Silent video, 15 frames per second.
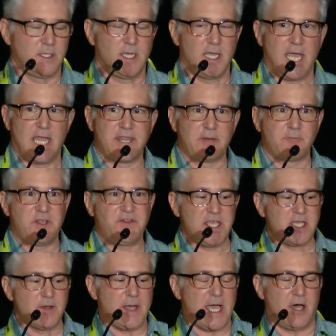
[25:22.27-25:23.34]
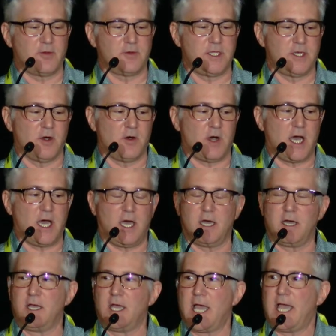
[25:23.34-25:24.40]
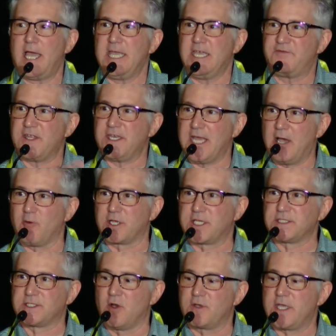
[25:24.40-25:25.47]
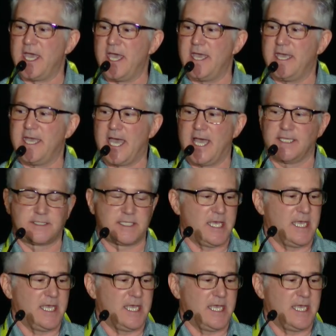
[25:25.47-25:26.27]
And then we think about, if the network is okay as